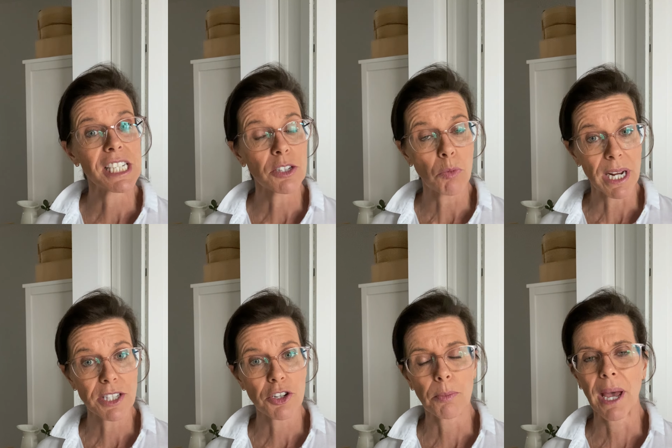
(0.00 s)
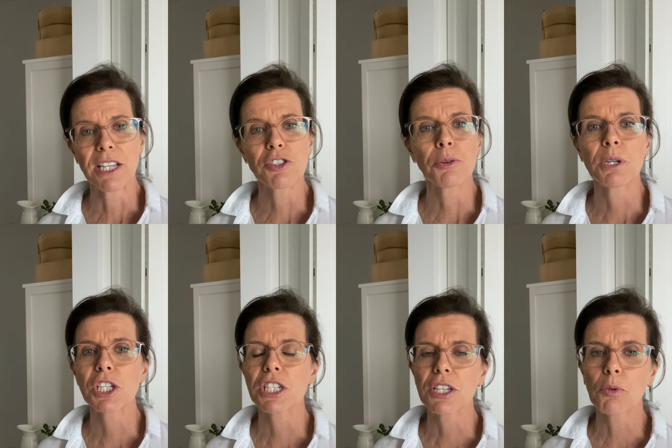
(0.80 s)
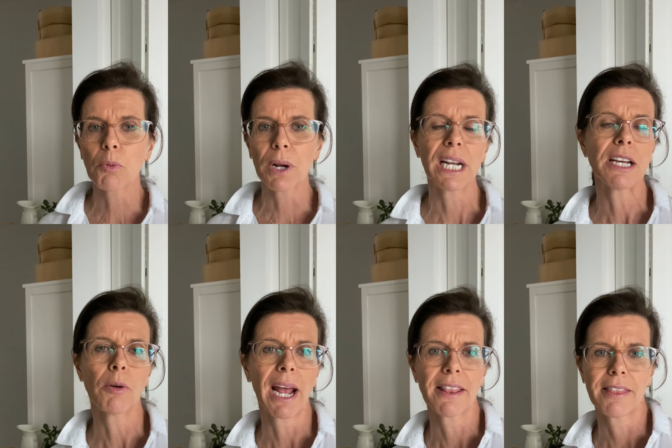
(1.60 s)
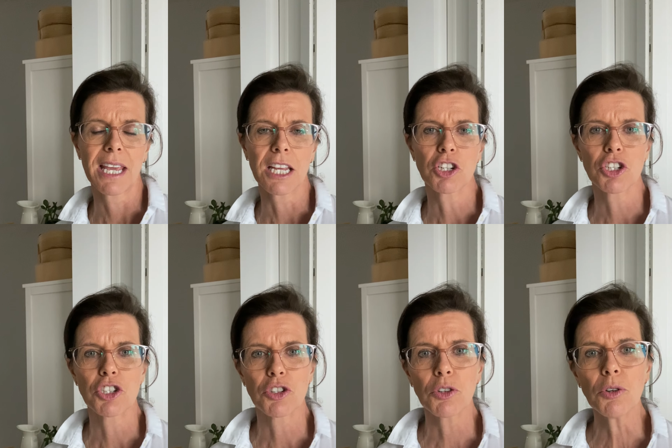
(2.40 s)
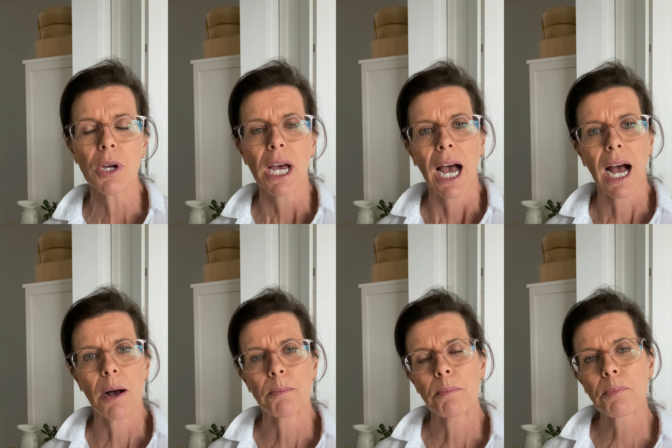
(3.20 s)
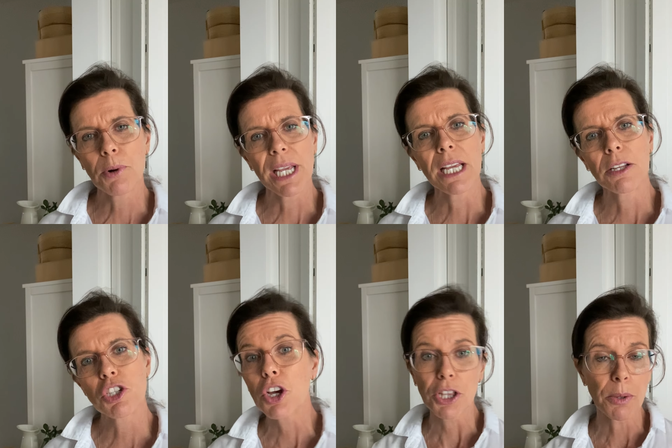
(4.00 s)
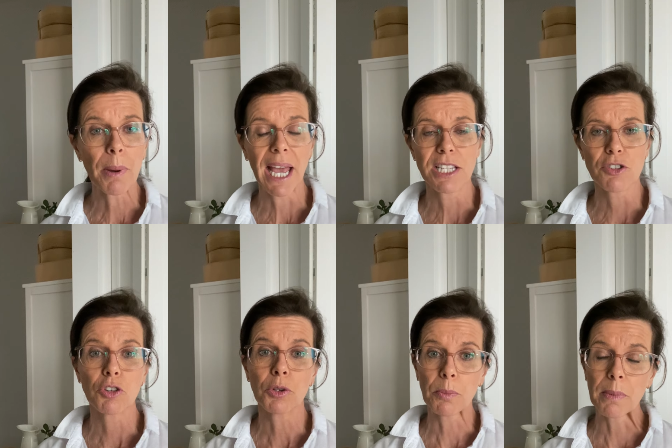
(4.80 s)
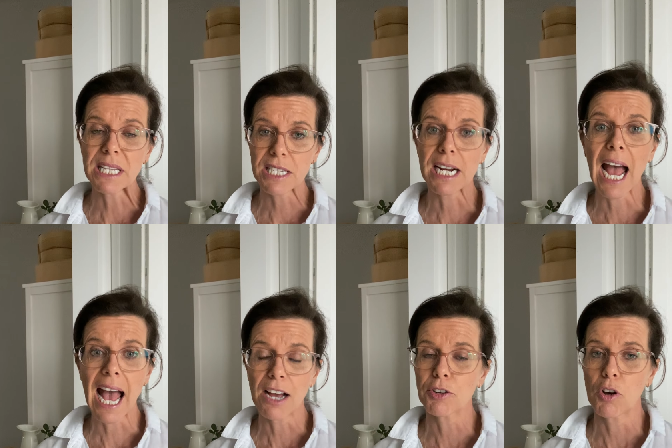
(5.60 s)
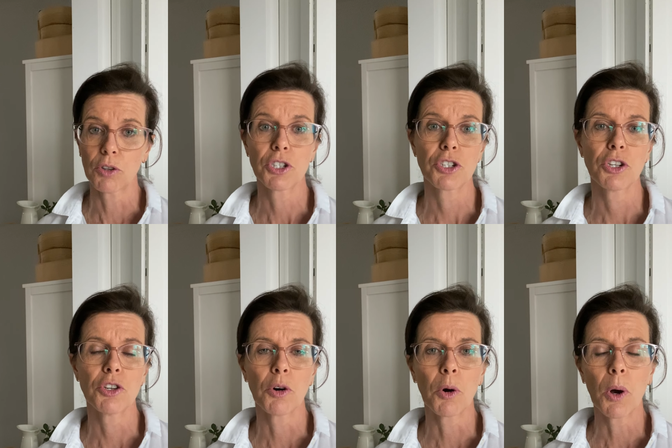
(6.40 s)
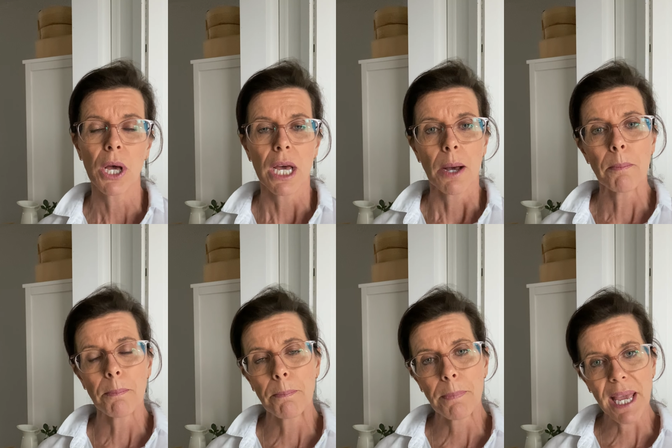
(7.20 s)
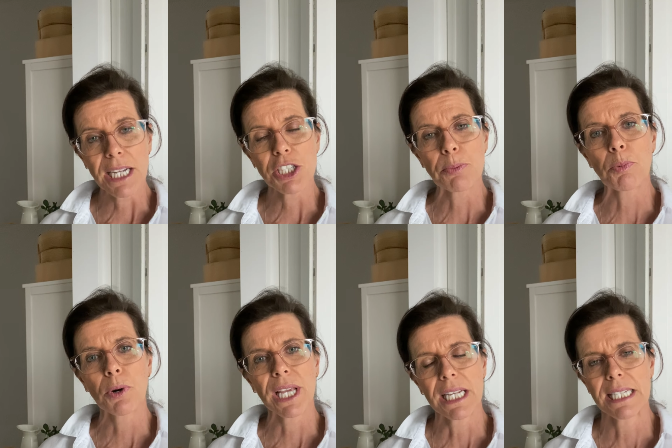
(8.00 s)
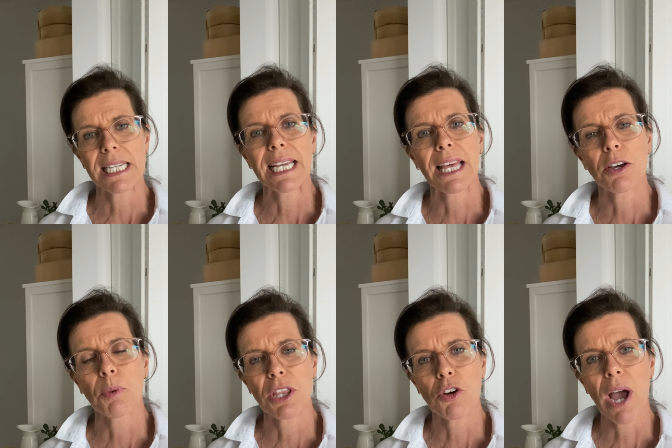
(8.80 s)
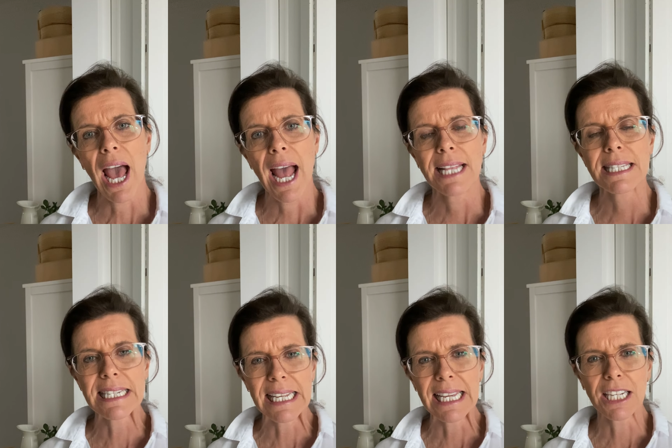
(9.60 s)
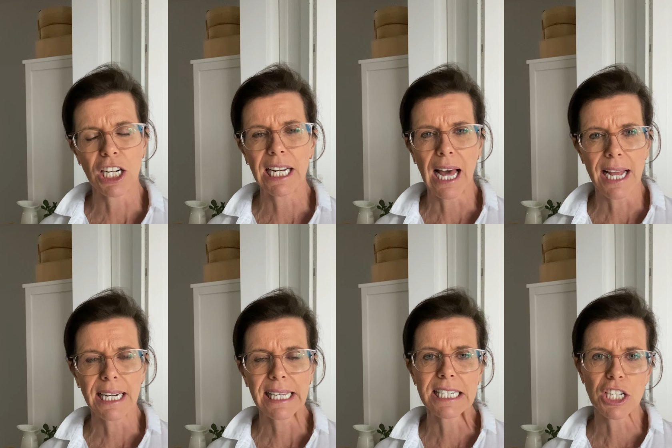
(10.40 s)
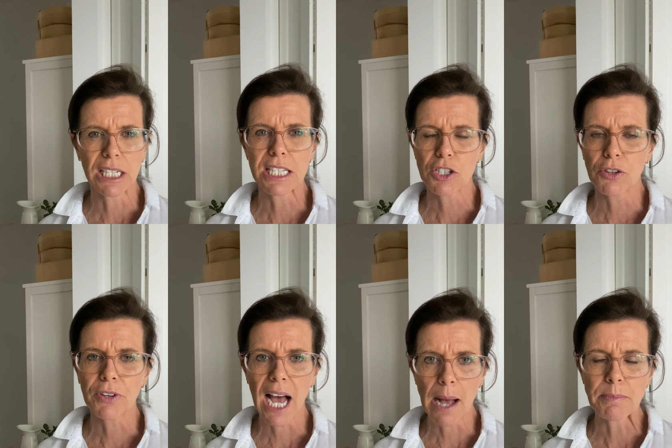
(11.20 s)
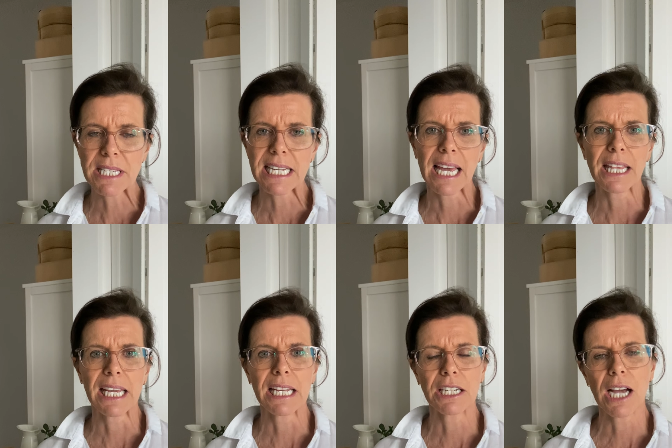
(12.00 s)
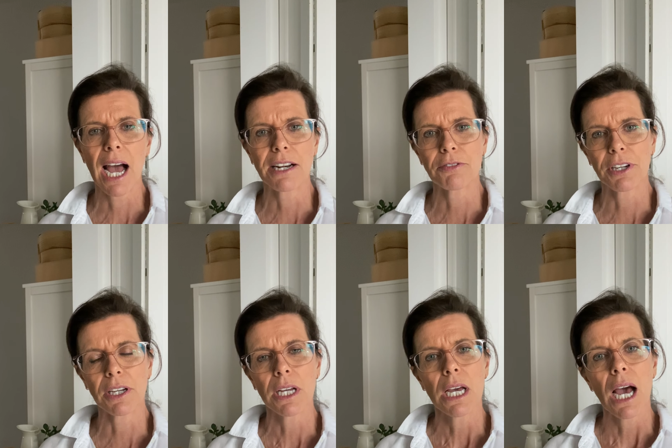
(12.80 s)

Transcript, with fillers: did rest her pastry, which is a really great thing to do. Um, bring, turn the pastry or the mixture out onto your bench, bring it together with your hands, knead it lightly until it sort of comes together in kind of a,